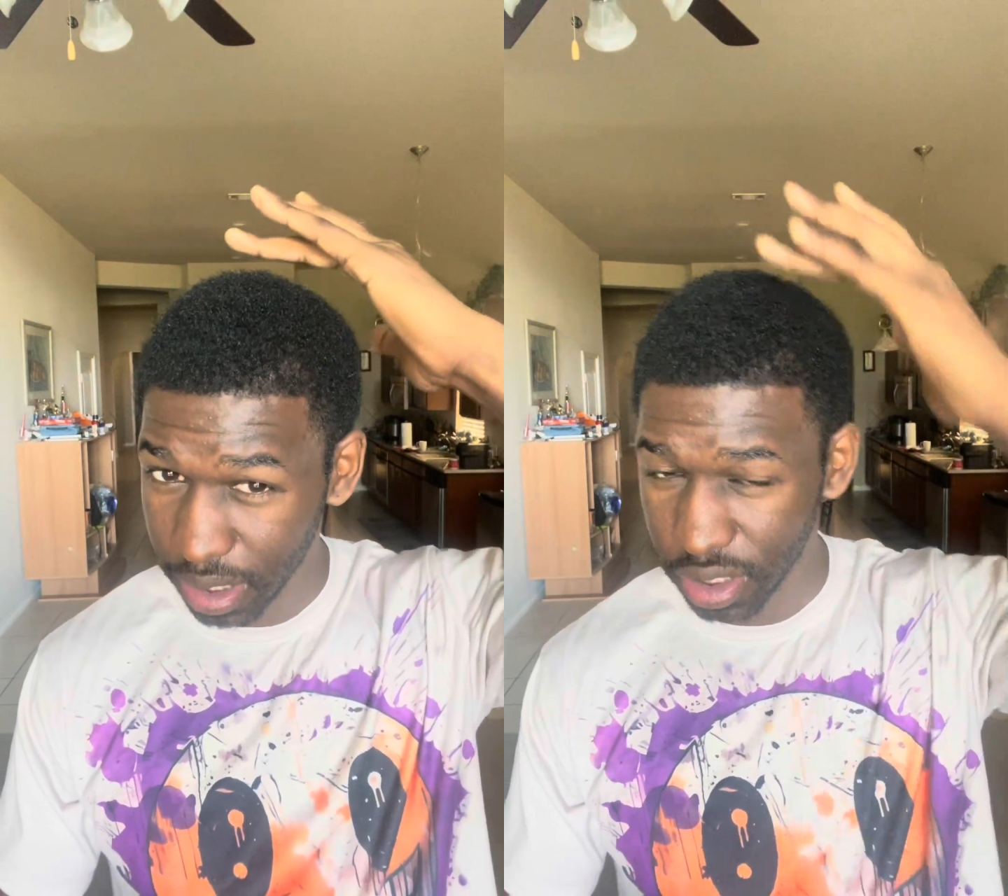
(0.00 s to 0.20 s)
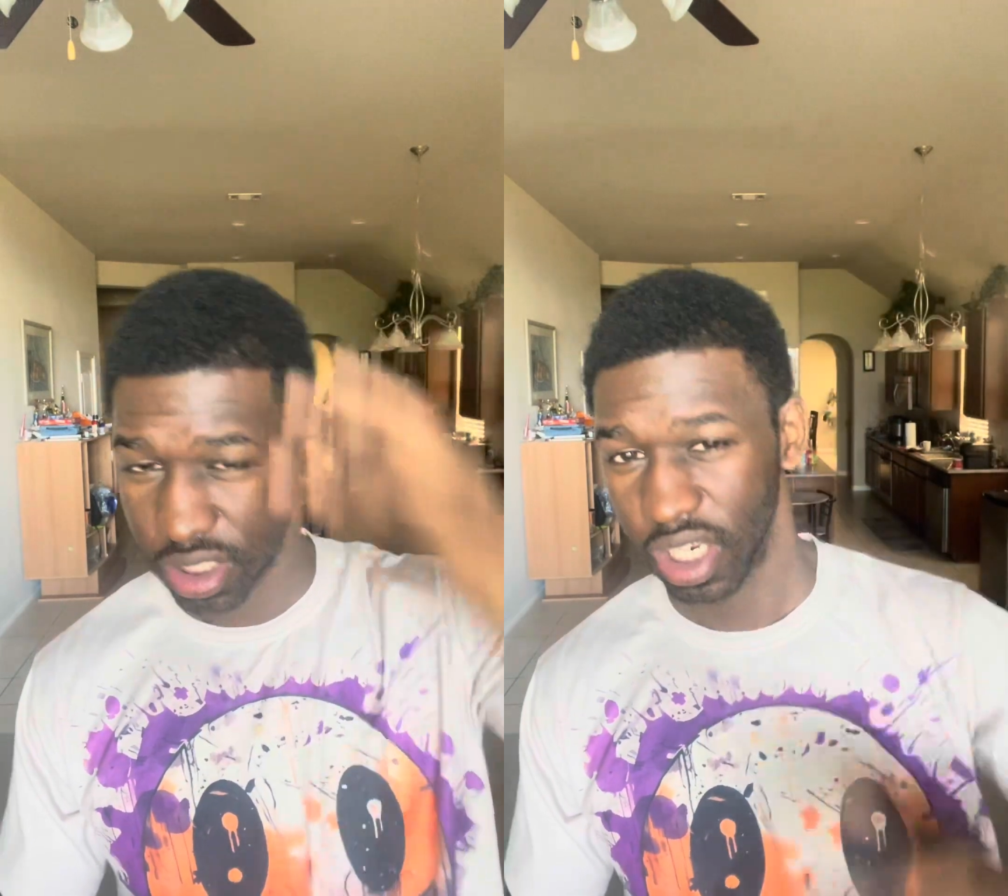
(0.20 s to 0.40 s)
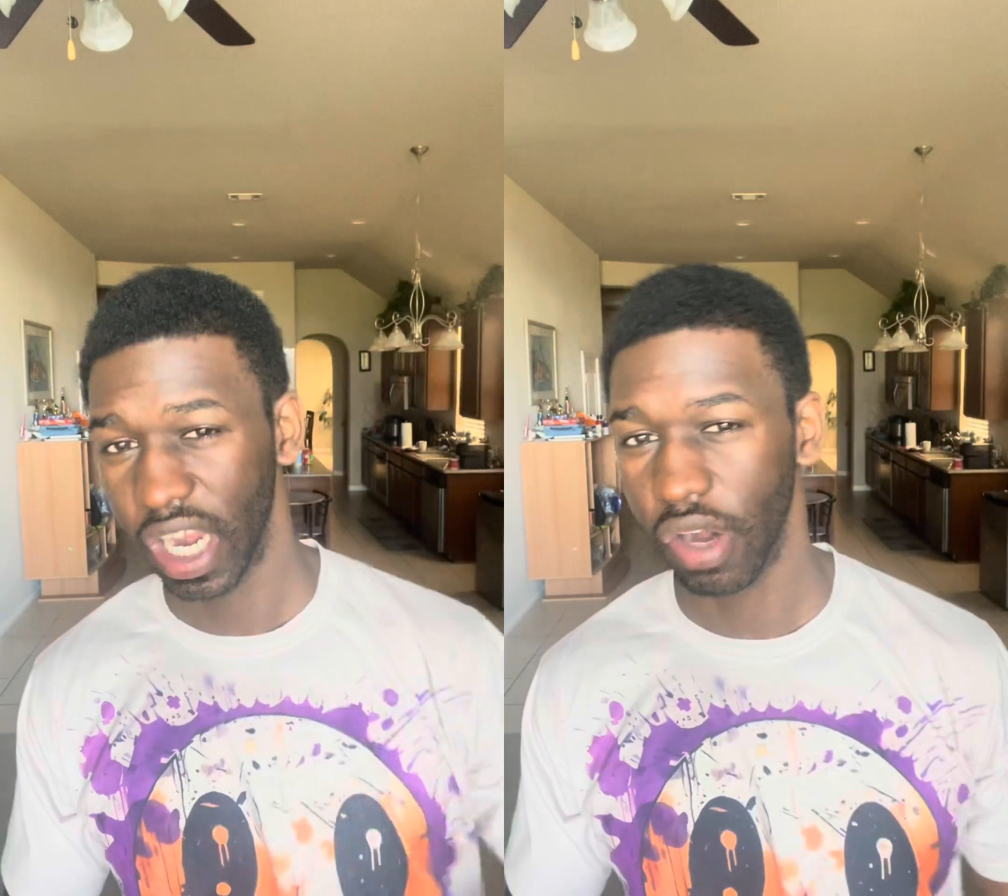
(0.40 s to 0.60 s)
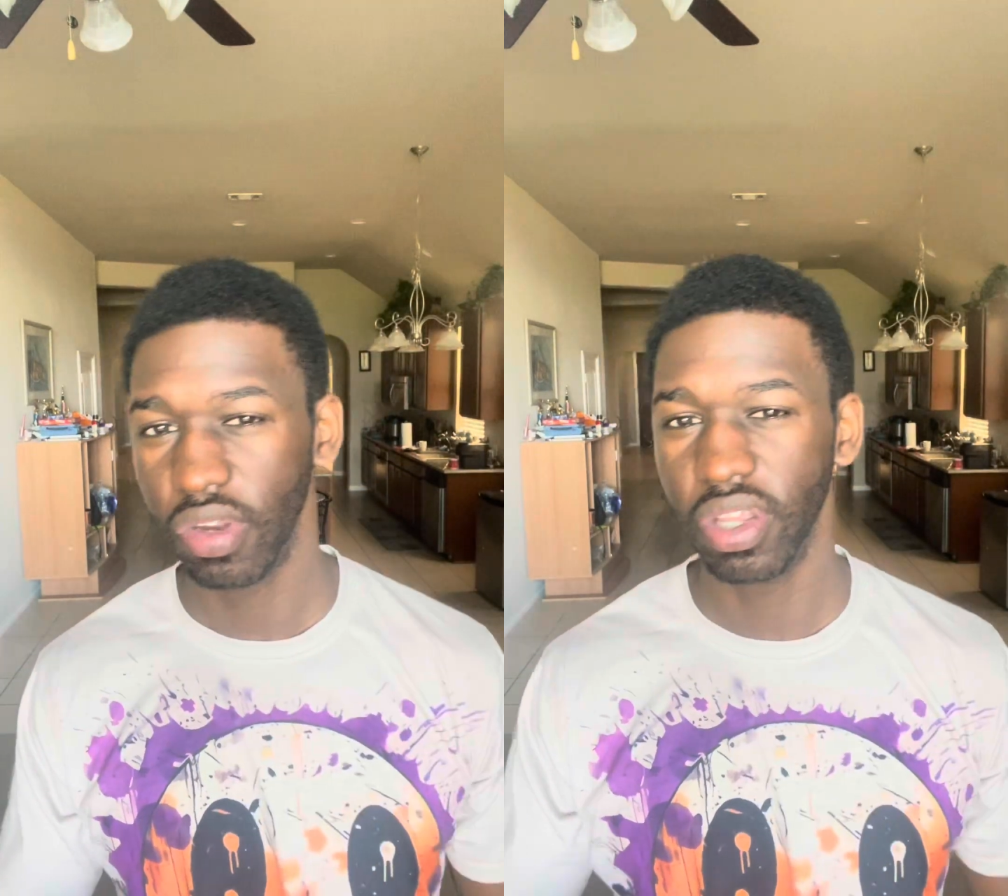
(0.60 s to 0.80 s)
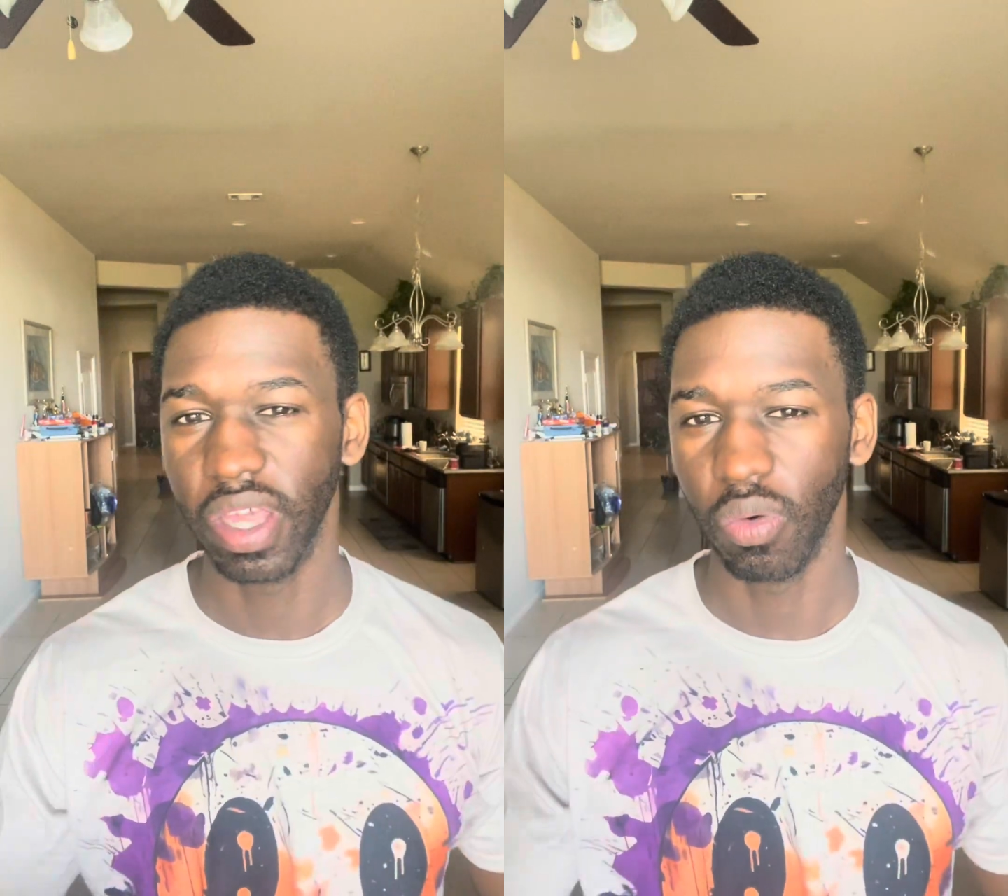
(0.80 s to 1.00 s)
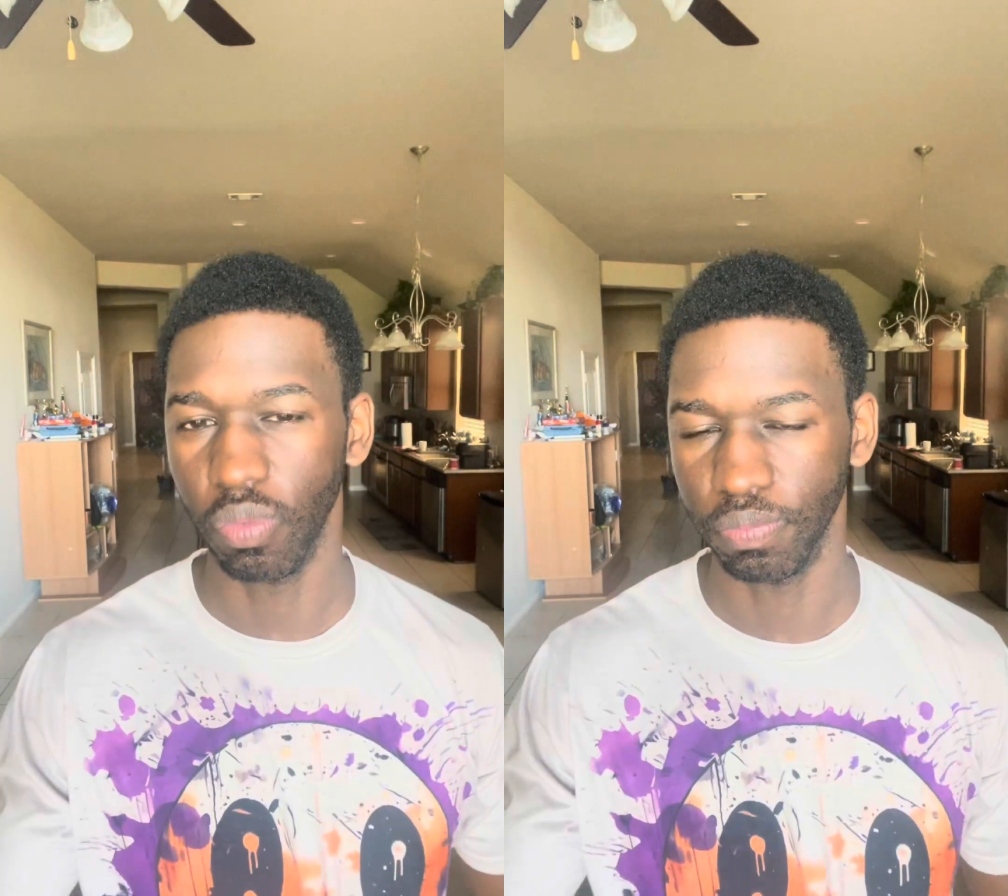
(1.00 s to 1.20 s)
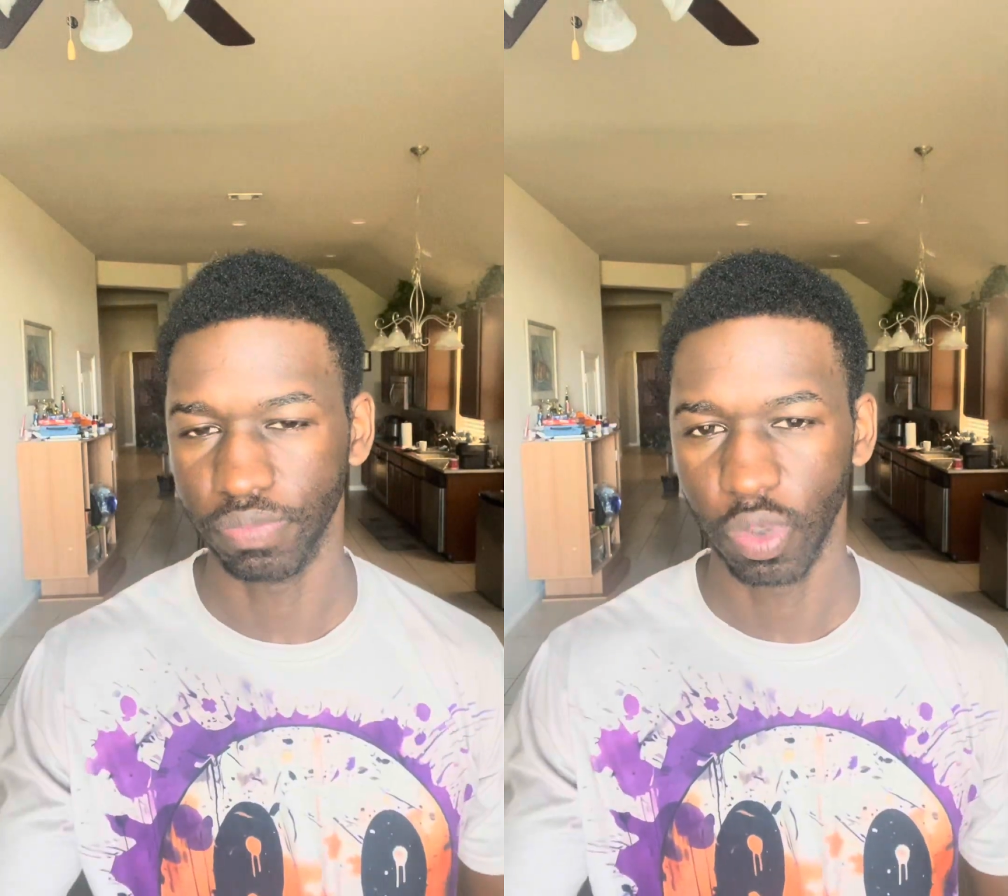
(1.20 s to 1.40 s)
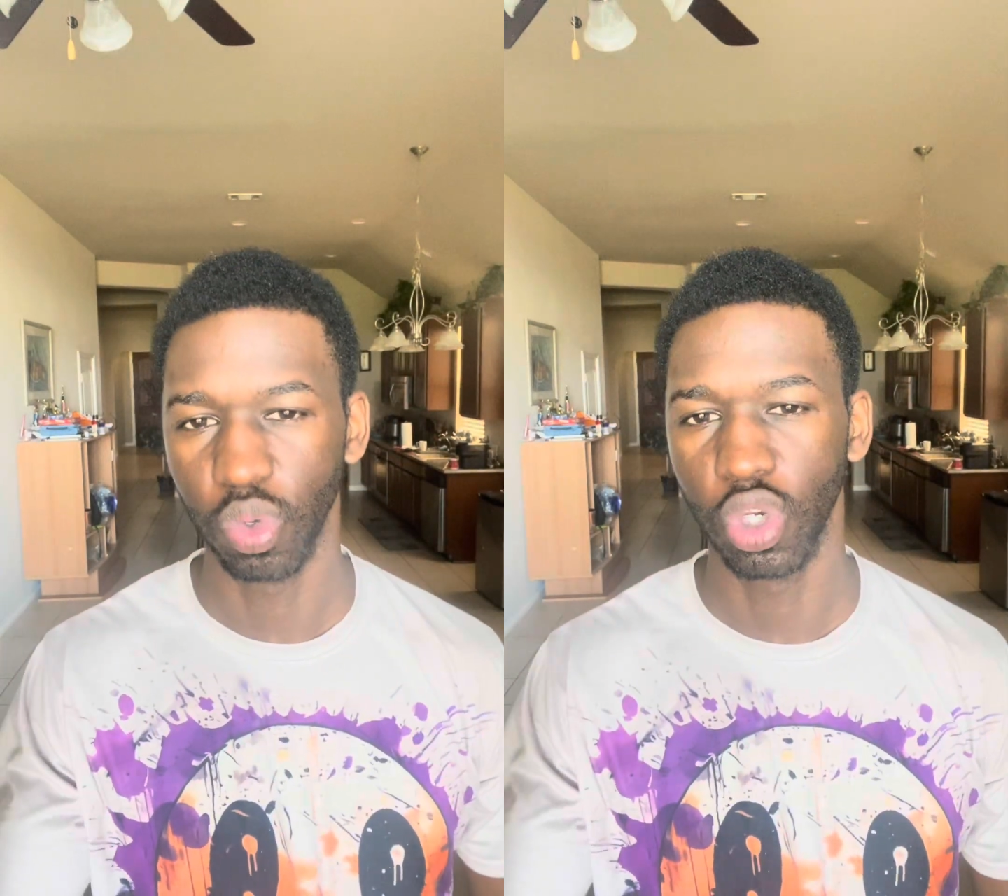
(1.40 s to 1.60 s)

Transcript: to an area that would